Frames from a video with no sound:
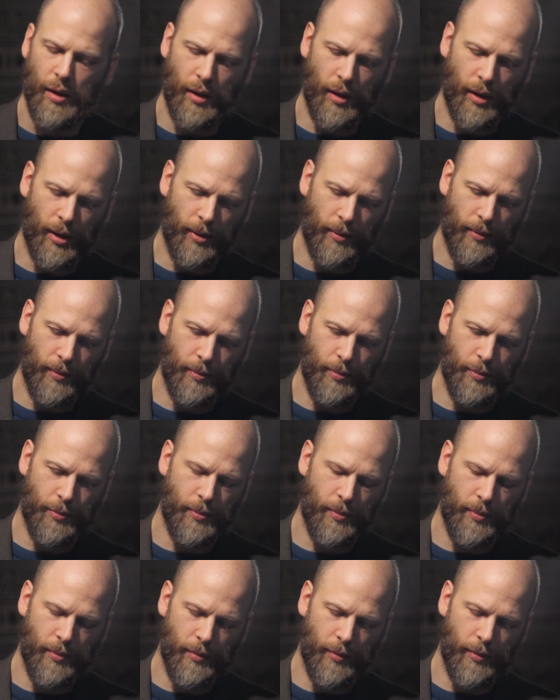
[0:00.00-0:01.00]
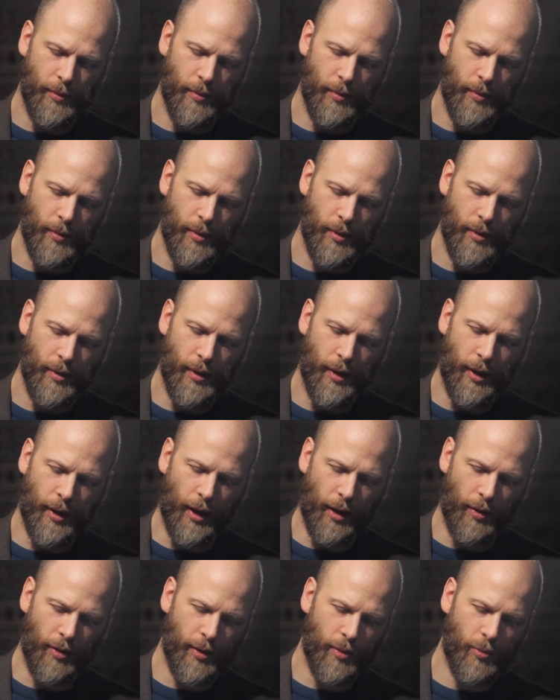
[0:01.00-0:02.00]
And
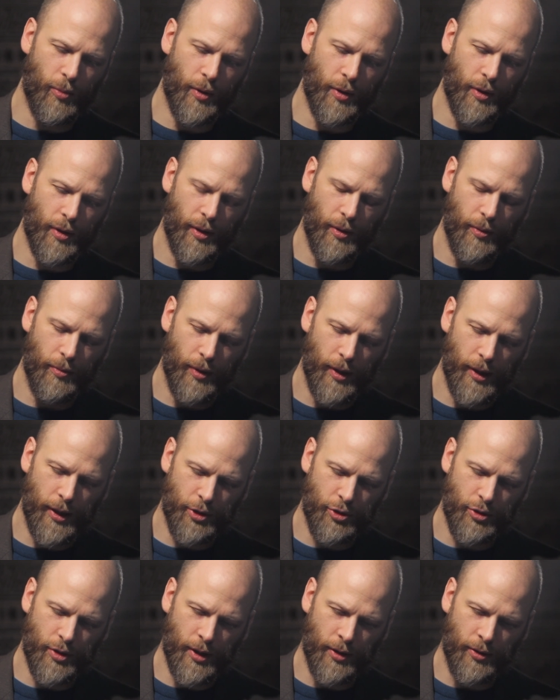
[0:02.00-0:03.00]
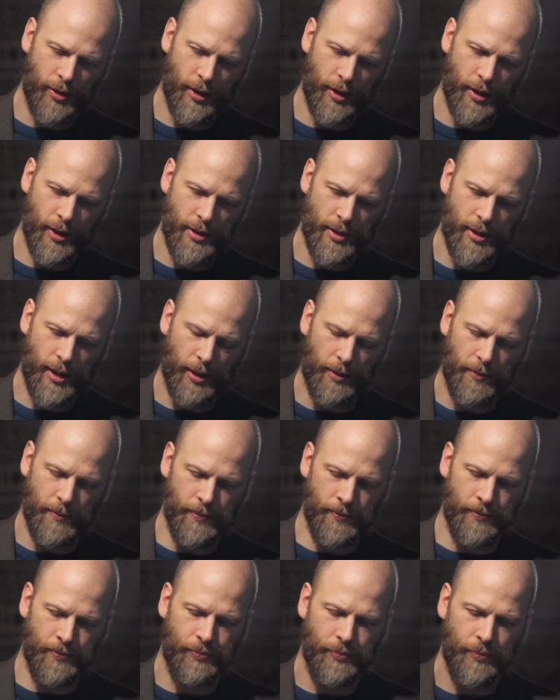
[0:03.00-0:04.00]
I think one really interesting thing is that
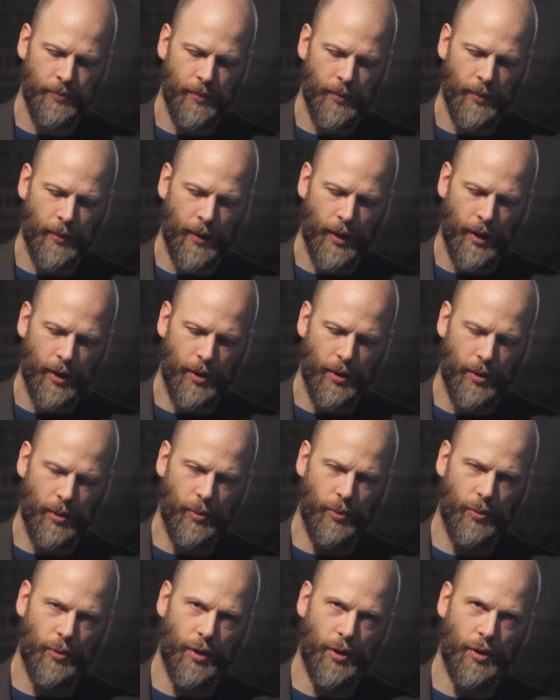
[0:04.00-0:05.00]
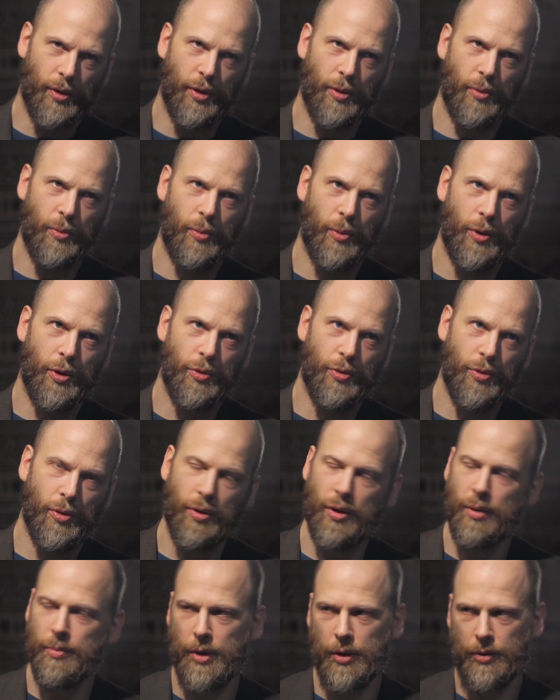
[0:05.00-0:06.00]
when you
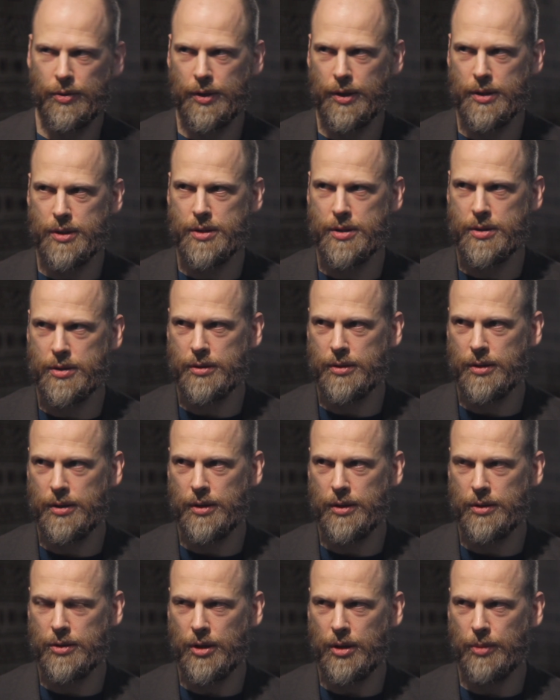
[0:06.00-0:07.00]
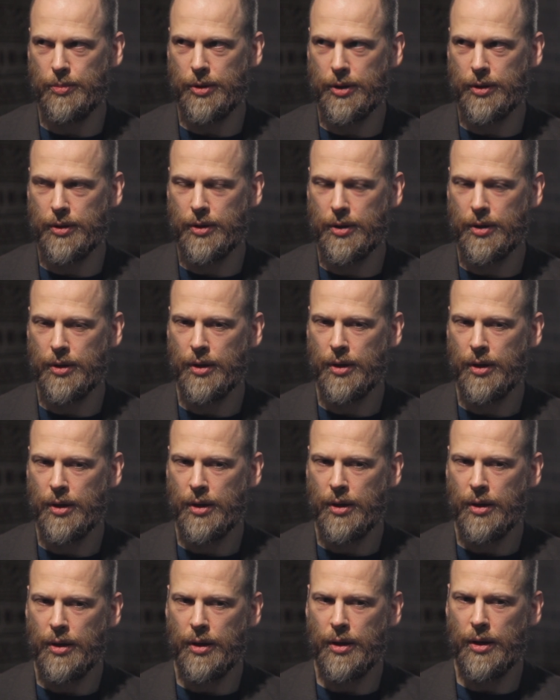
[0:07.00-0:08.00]
talk about this topic,
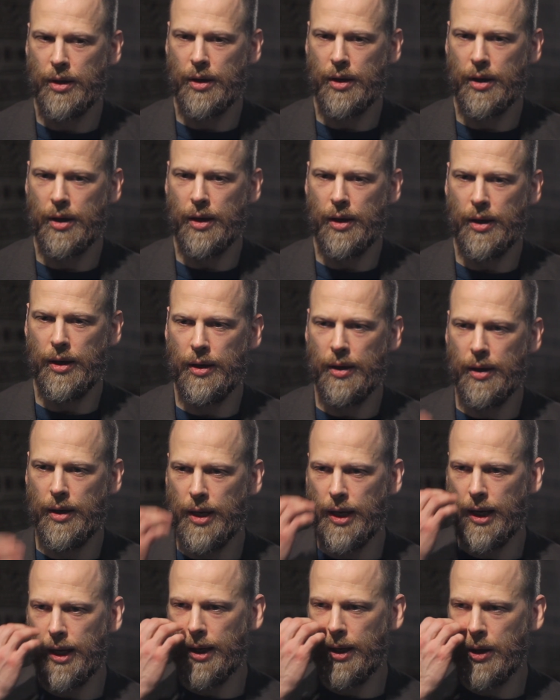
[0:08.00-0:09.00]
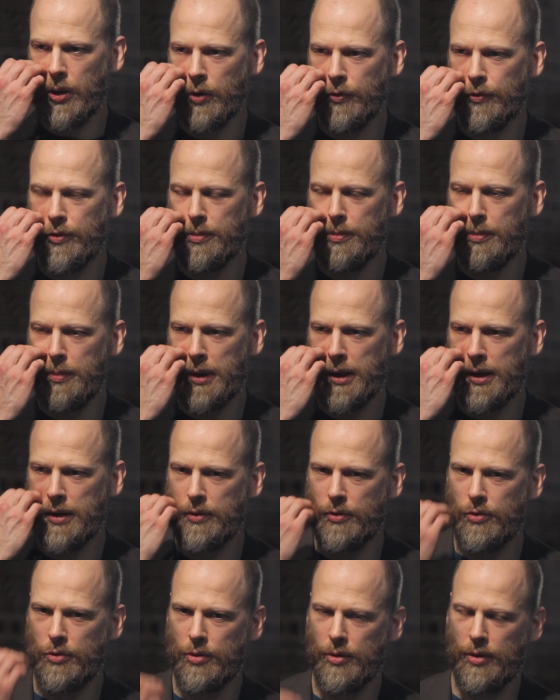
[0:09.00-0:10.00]
I often
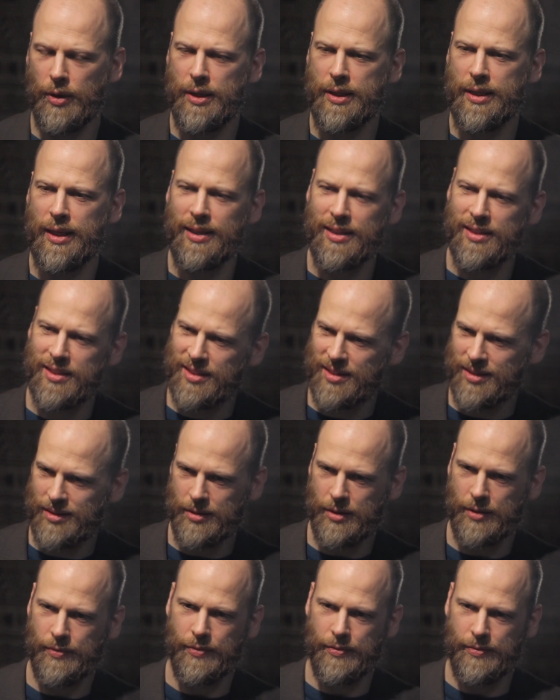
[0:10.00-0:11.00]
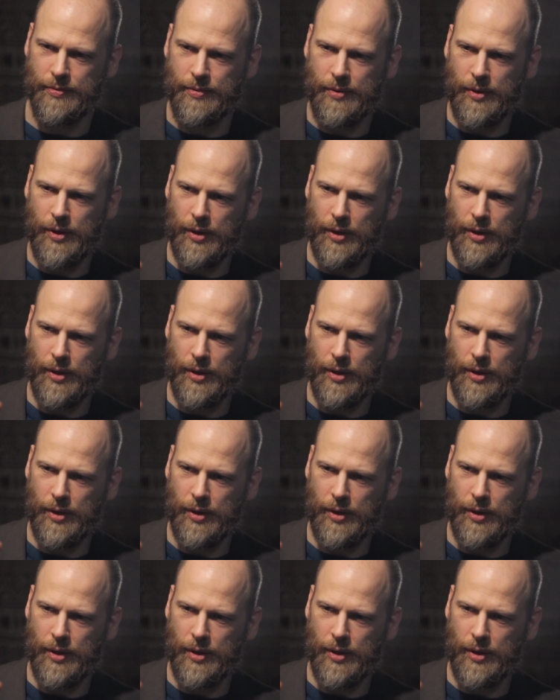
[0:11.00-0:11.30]
meet, or it's sort of